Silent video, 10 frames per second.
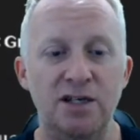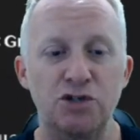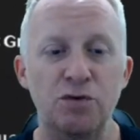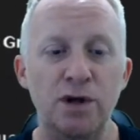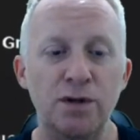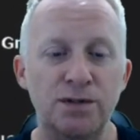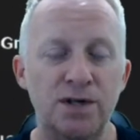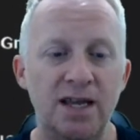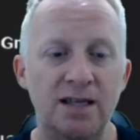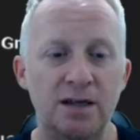Troy
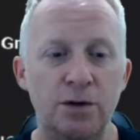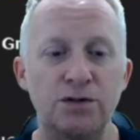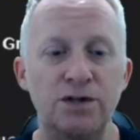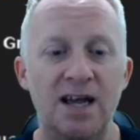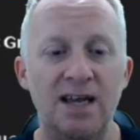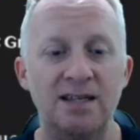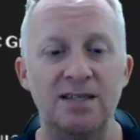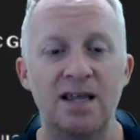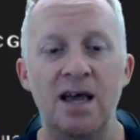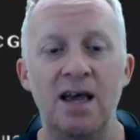
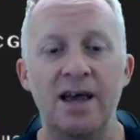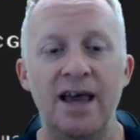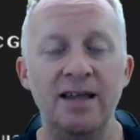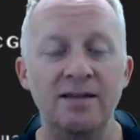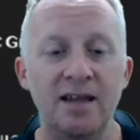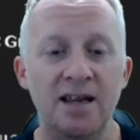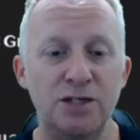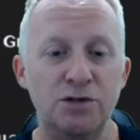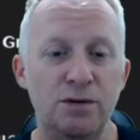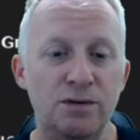utilize
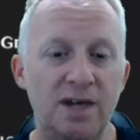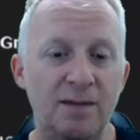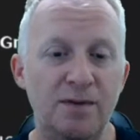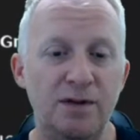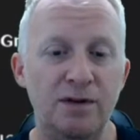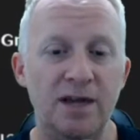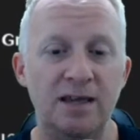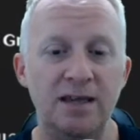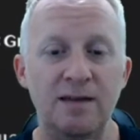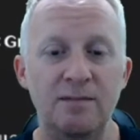intellectual capital
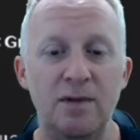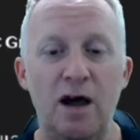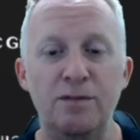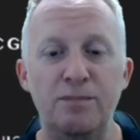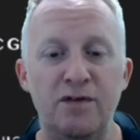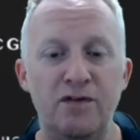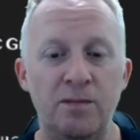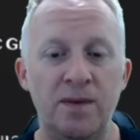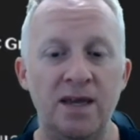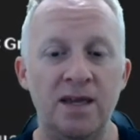and keep
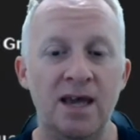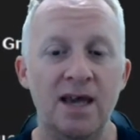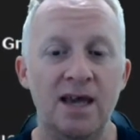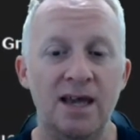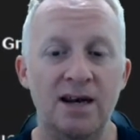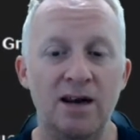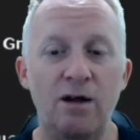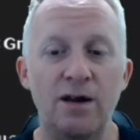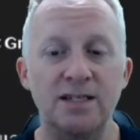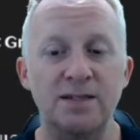outperforming in
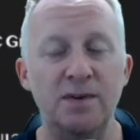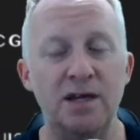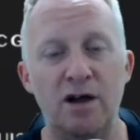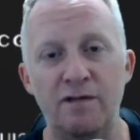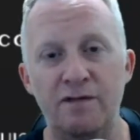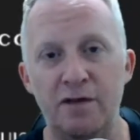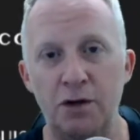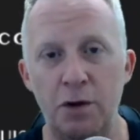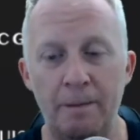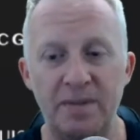all aspects of
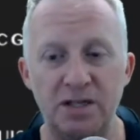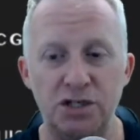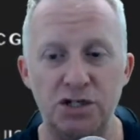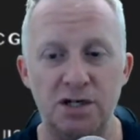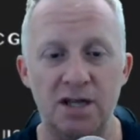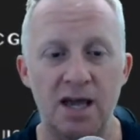competition.